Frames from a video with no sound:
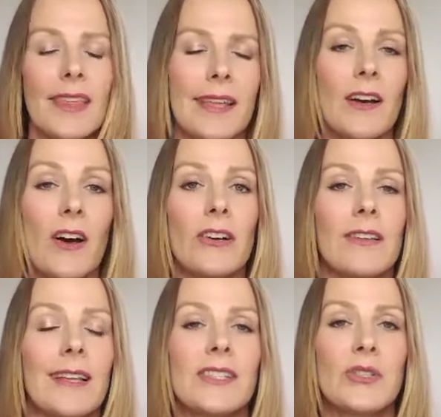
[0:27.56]
that
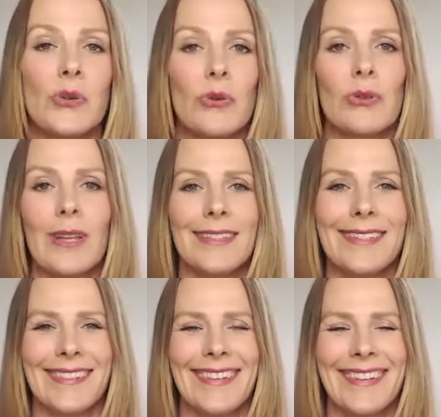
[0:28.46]
heart-led,
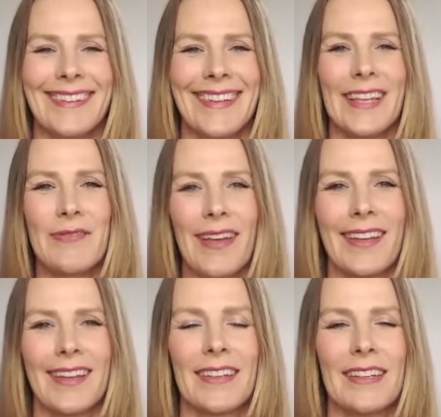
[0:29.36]
soul-led
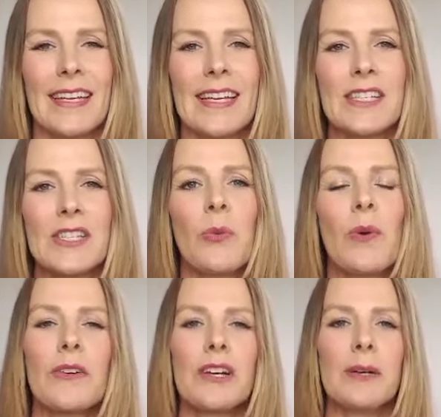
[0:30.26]
living. So
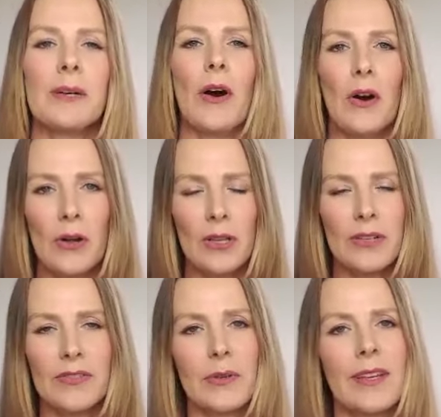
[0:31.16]
welcome all
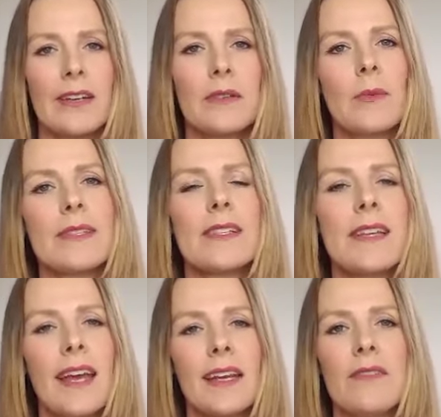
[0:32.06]
of you here, and once
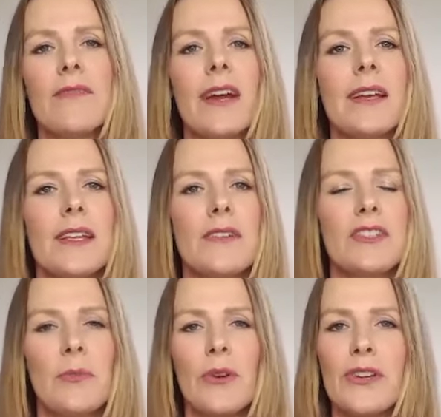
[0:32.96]
again inviting you
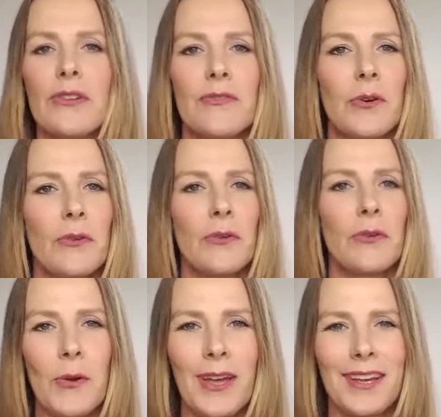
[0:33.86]
to bring your full
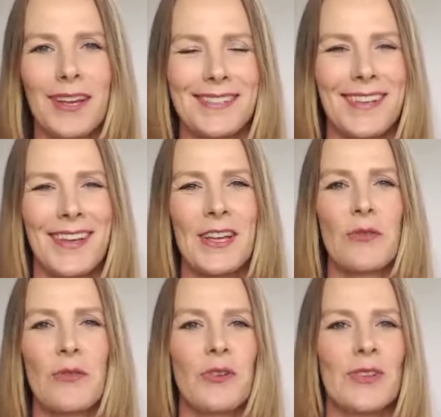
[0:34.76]
focus,
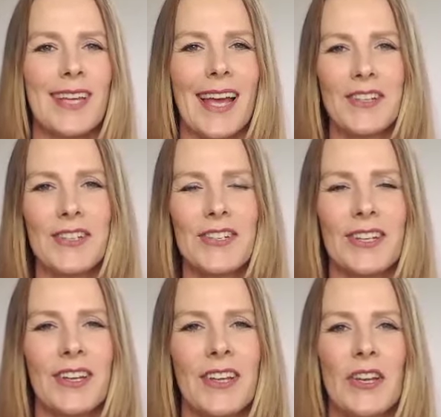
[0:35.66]
your full
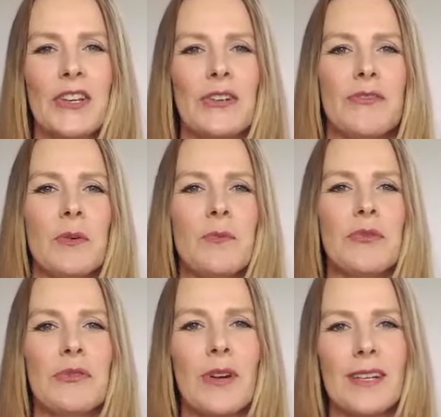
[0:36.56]
attention, your full
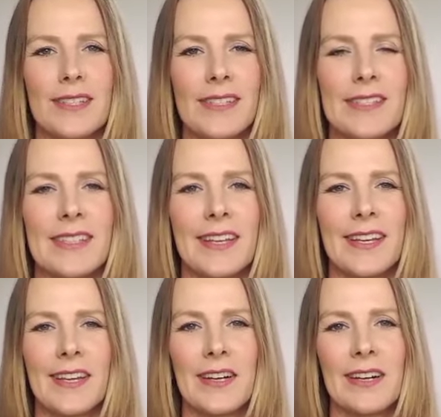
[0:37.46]
presence
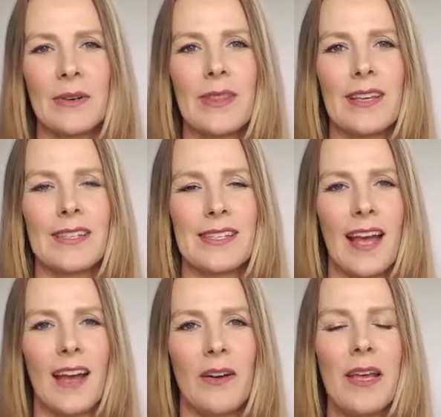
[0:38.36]
here with us
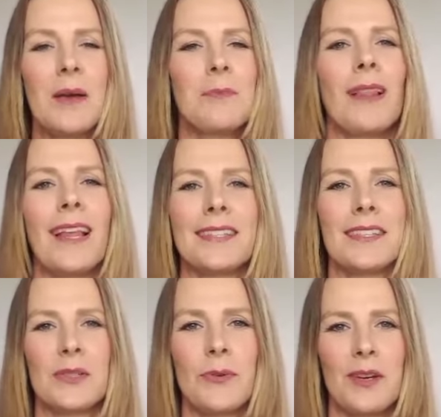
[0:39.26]
now.
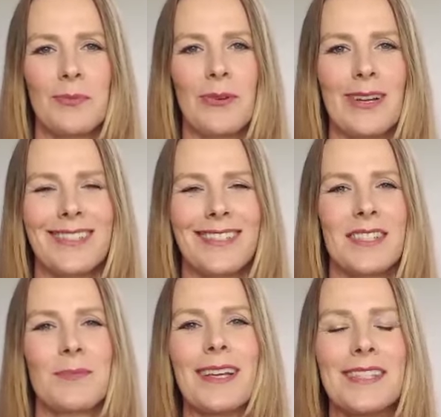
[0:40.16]
Bless us with your
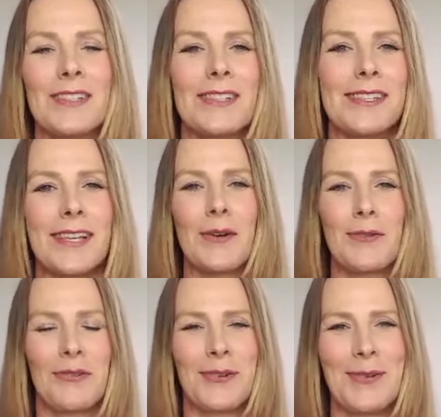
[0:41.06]
presence. Bless
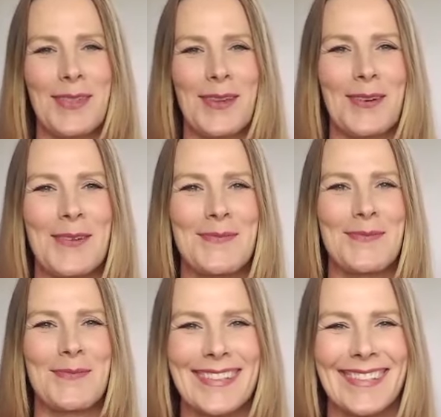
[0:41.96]
yourself with your own
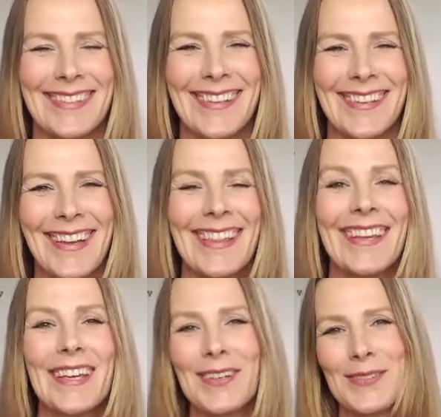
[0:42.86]
presence,
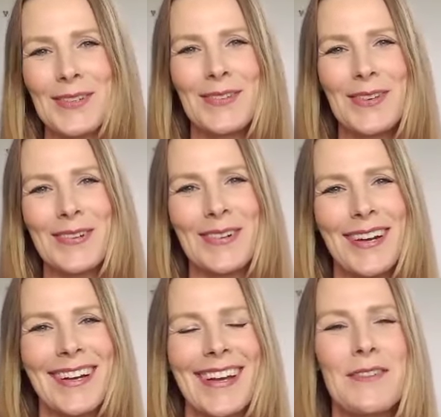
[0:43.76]
the gift of
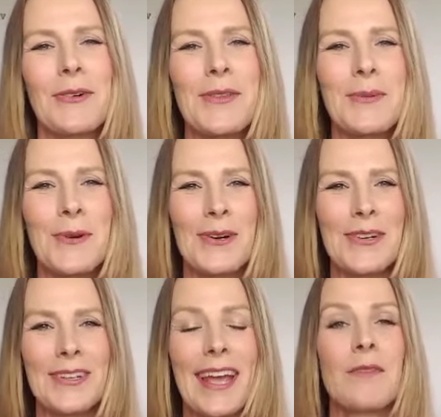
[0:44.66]
you for the
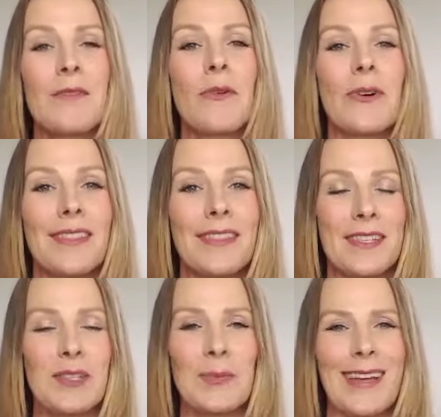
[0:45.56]
world and for
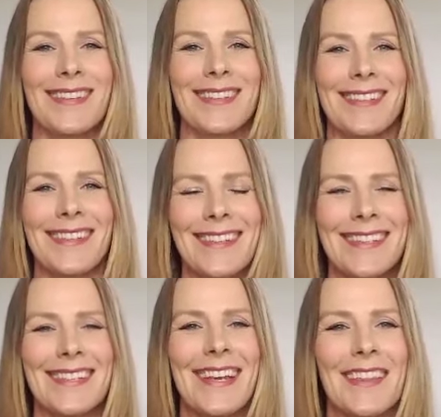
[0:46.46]
this space
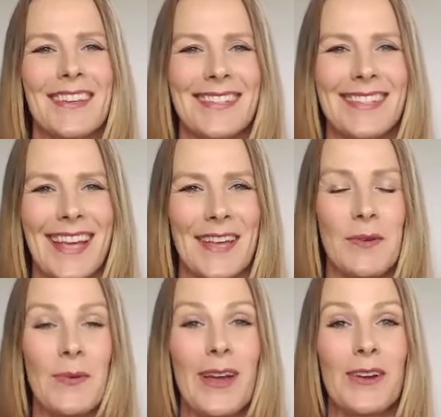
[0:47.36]
together today,
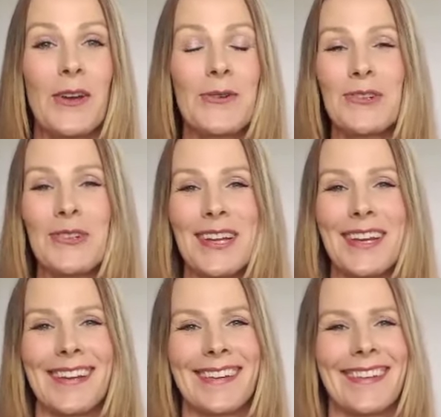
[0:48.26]
that we are
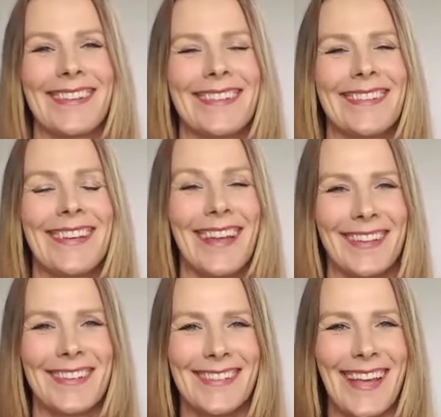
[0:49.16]
co-creating
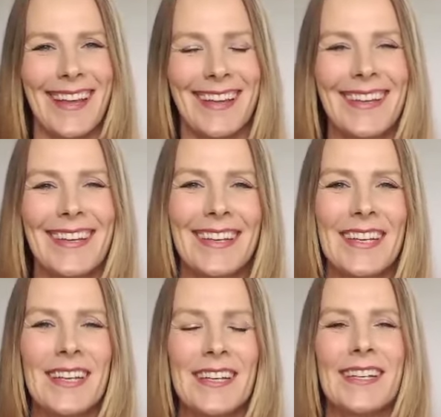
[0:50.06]
together today.
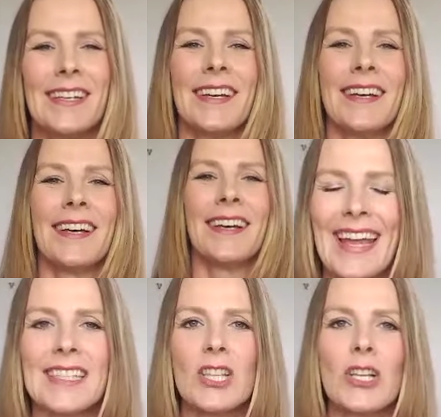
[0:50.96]

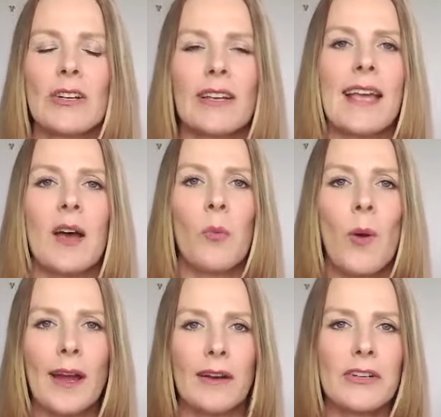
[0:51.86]
It's looking
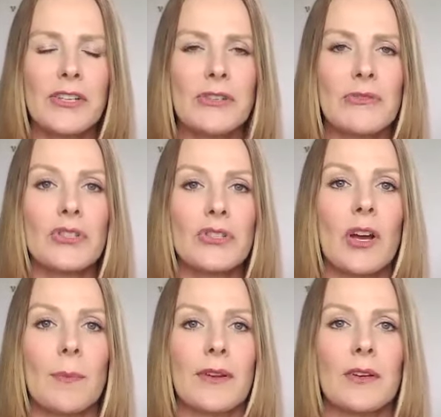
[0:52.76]
at, where are you
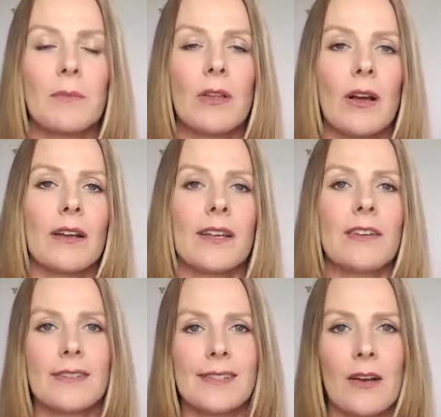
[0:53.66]
stopping or blocking
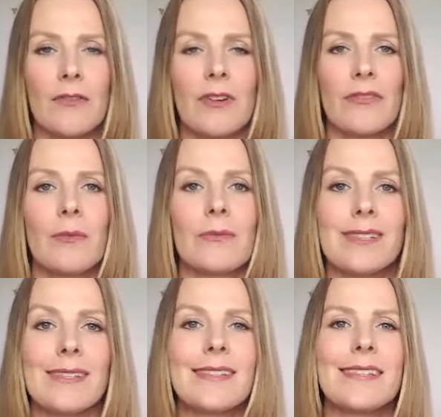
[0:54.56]
yourself from
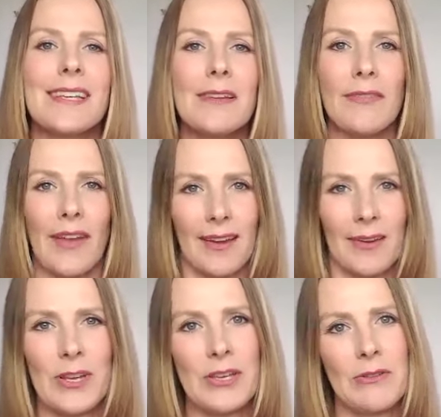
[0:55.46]
receiving
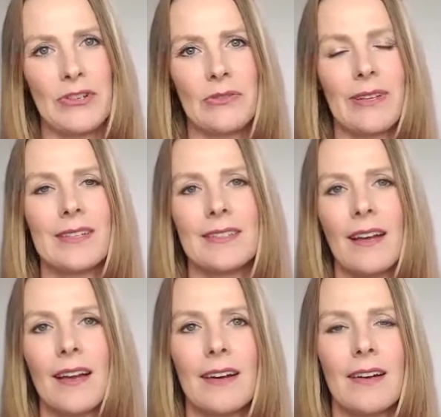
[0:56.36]
what you truly
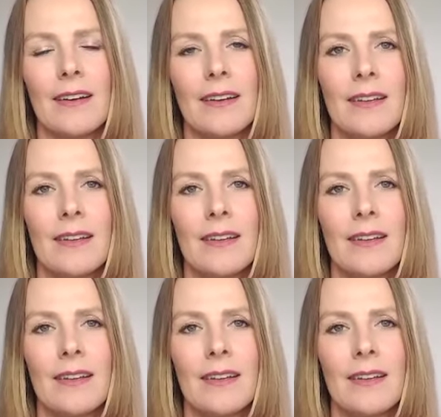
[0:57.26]
desire,